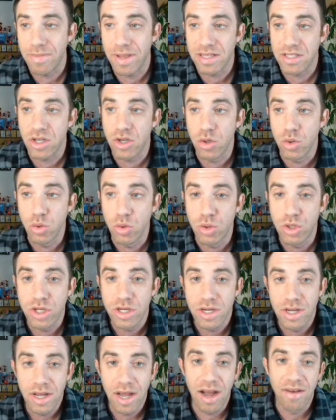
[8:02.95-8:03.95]
That's huge,
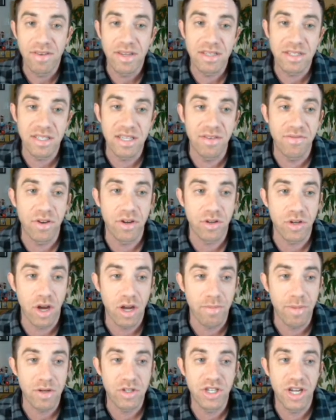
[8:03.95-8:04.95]
obviously, if you're talking
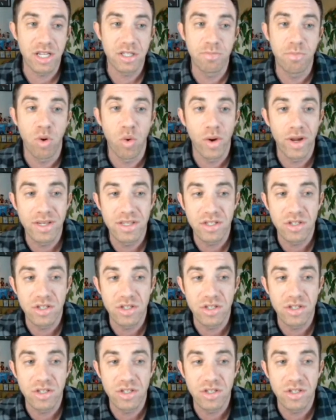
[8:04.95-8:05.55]
about Chet's points.